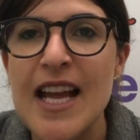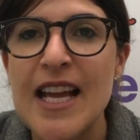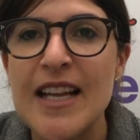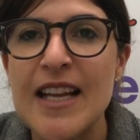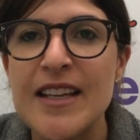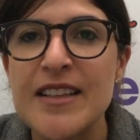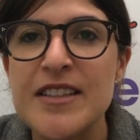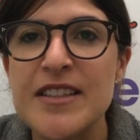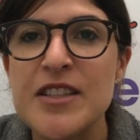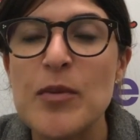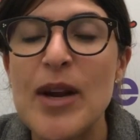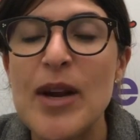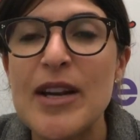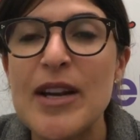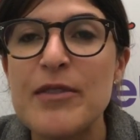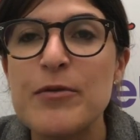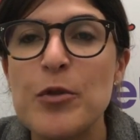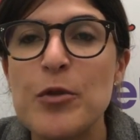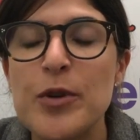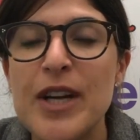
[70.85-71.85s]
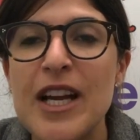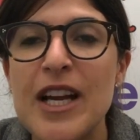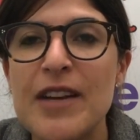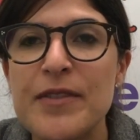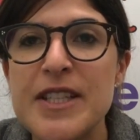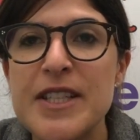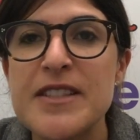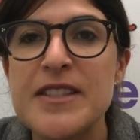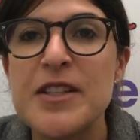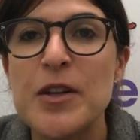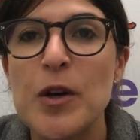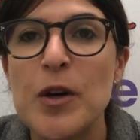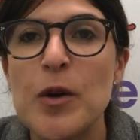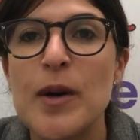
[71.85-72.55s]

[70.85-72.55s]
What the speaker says: And around 4.5 years ago,